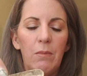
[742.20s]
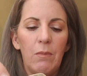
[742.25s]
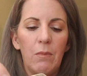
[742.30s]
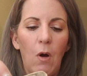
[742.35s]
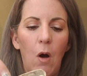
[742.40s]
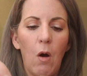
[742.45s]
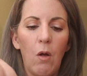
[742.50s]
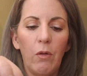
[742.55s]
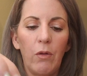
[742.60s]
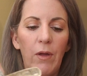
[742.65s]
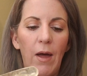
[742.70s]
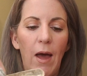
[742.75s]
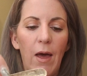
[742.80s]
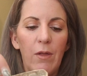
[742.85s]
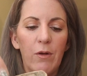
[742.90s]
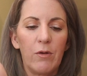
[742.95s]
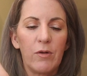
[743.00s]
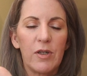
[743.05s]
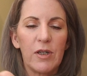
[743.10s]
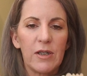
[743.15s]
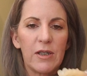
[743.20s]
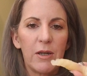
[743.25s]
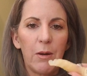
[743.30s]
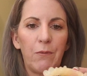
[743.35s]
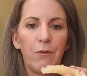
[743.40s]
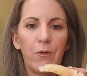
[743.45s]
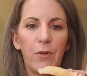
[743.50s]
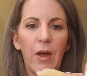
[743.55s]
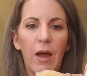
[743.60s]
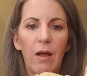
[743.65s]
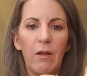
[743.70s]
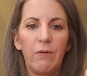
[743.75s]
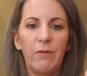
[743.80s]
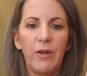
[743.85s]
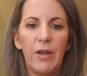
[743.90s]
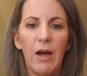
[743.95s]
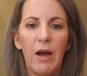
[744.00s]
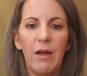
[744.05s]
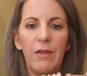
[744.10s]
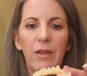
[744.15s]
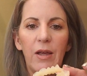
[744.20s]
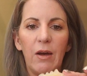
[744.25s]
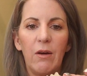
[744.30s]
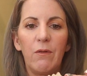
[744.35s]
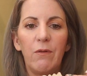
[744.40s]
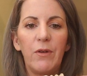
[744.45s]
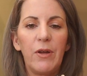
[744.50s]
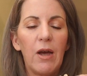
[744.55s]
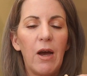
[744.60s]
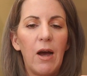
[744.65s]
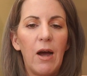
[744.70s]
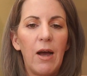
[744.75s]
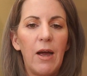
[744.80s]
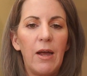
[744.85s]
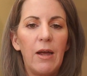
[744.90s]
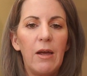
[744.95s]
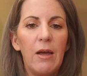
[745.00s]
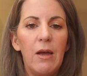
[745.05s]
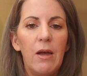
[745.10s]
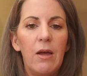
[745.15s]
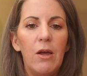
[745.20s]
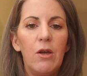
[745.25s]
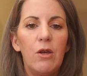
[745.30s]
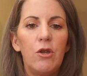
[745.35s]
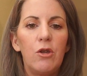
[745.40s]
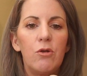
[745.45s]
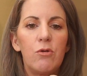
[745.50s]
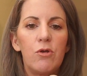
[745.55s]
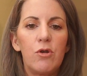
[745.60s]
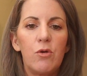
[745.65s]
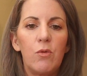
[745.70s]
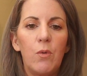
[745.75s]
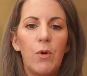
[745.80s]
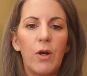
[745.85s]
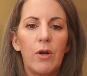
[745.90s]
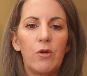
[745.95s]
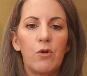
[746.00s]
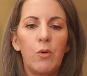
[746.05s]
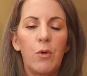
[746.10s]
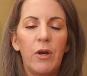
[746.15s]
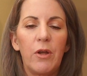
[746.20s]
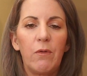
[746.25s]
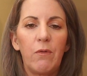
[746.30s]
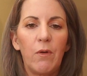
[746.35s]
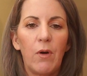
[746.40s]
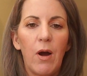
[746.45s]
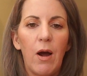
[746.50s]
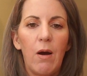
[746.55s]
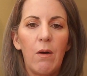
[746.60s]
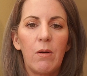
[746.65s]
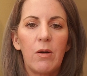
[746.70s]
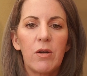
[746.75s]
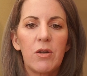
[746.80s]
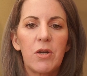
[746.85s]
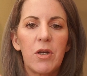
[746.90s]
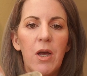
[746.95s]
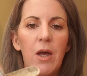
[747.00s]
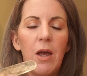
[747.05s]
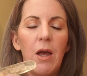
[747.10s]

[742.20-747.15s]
All the others, except for the LVI, you do wear 24 hours.